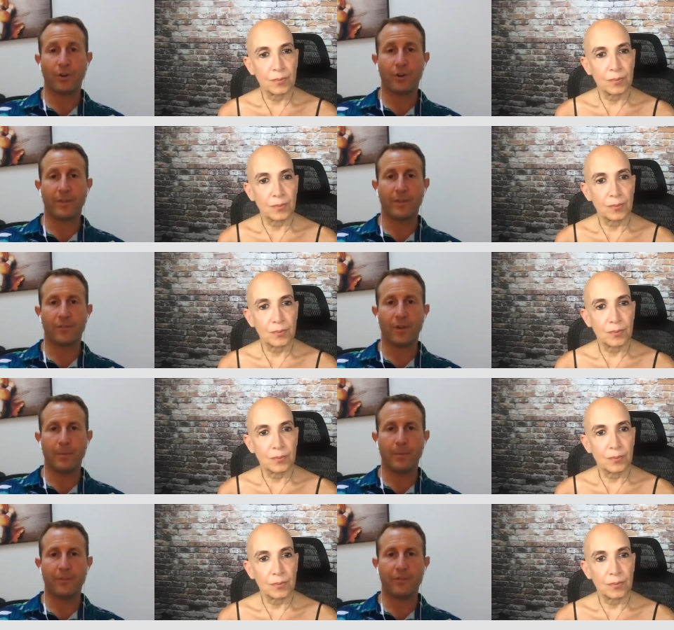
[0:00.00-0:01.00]
Speaker 1: these companies
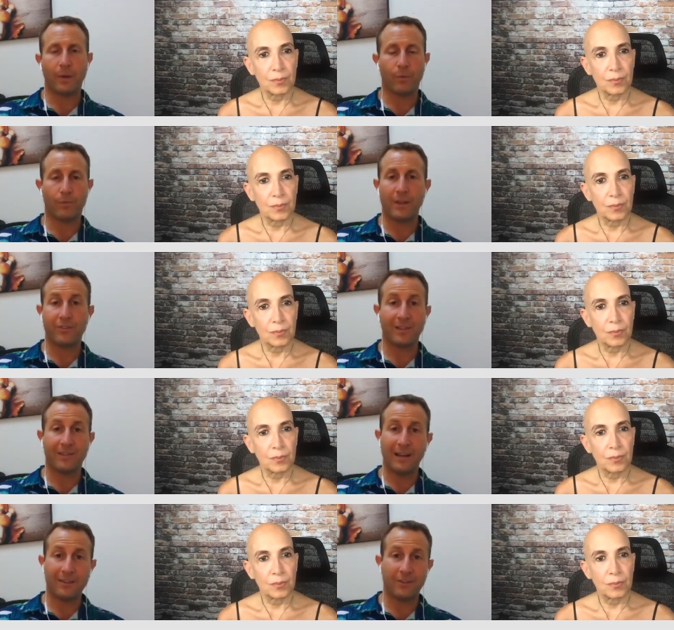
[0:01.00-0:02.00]
that were raising lots
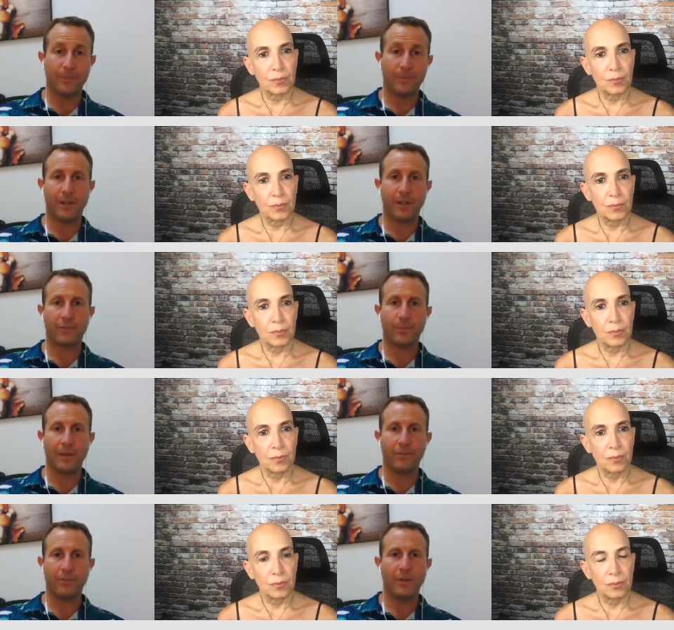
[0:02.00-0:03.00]
of money in the
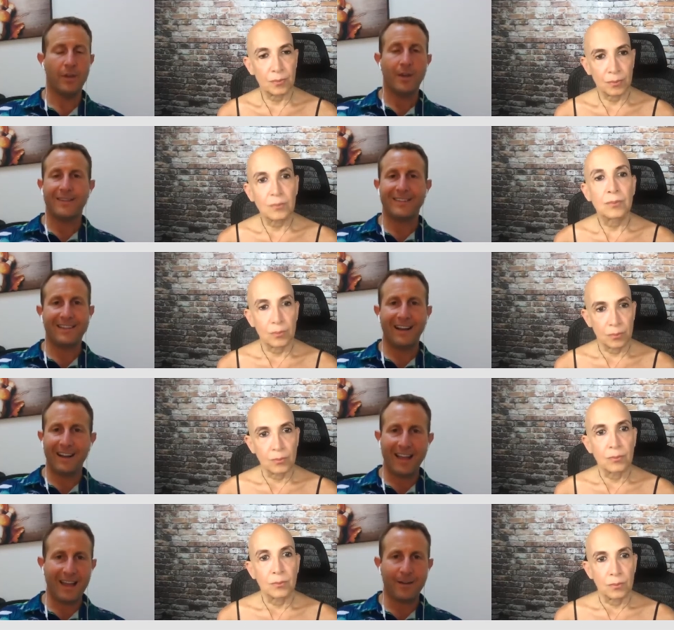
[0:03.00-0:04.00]
space did not
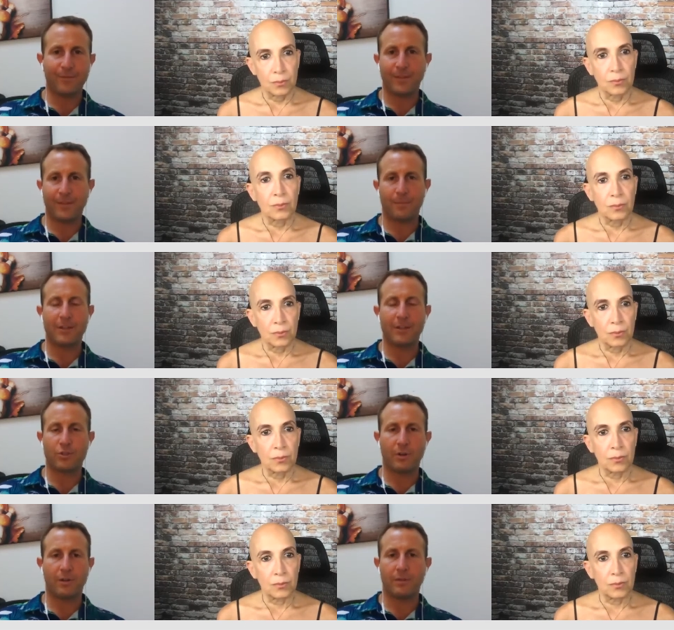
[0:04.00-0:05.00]
have like major
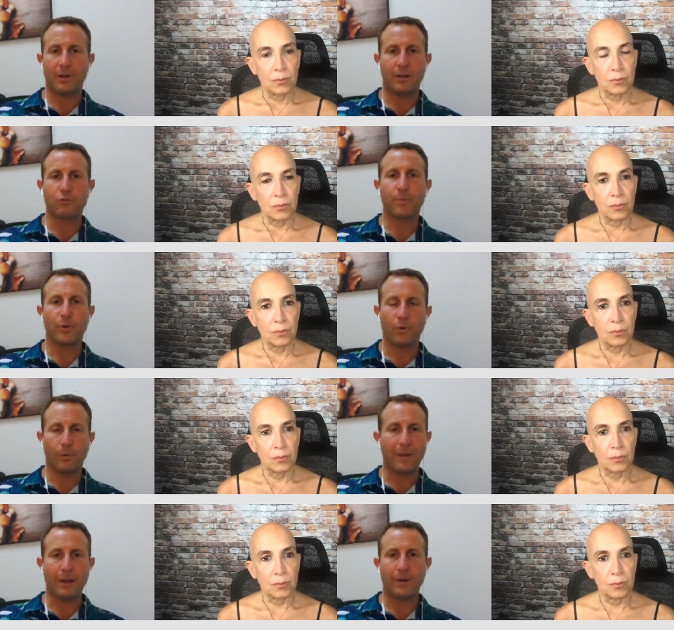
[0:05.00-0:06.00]
entrepreneurial
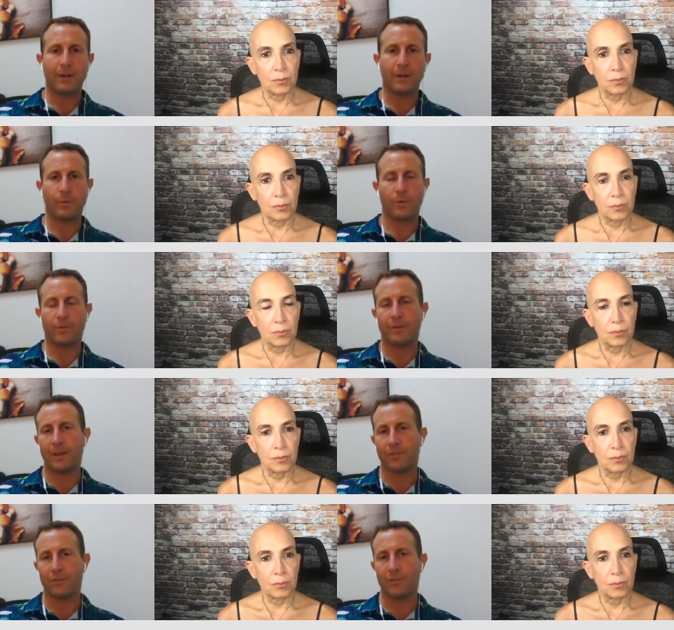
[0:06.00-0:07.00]
backgrounds. They weren't
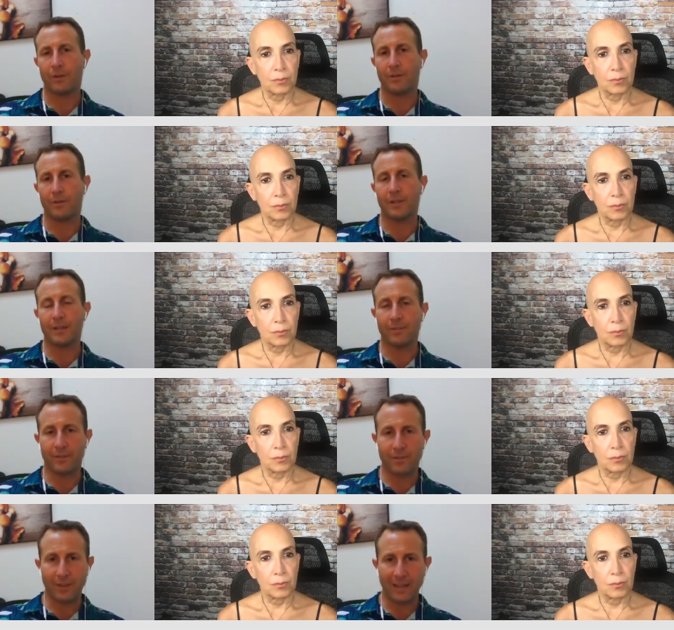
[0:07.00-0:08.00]
necessarily even
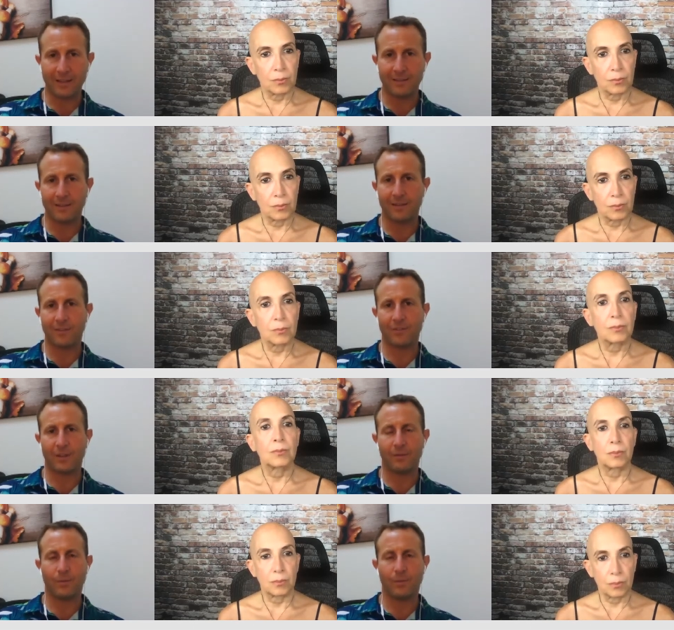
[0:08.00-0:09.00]
scientists. They
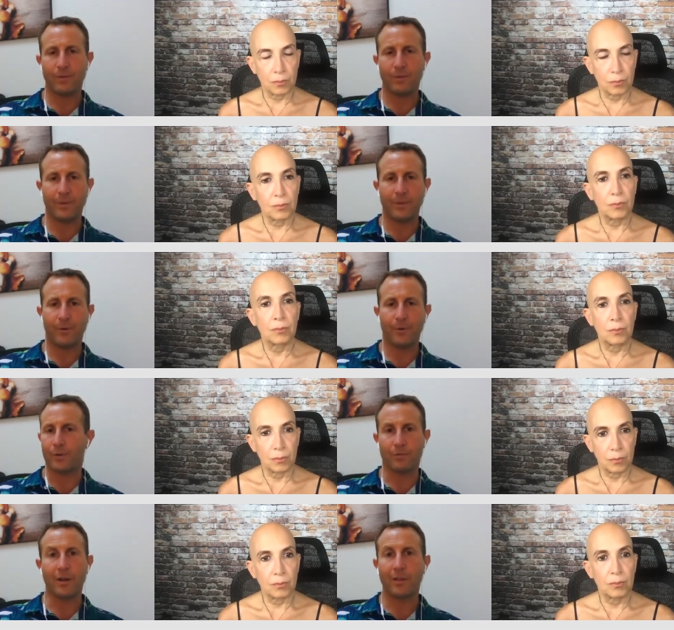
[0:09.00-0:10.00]
weren't people who had run other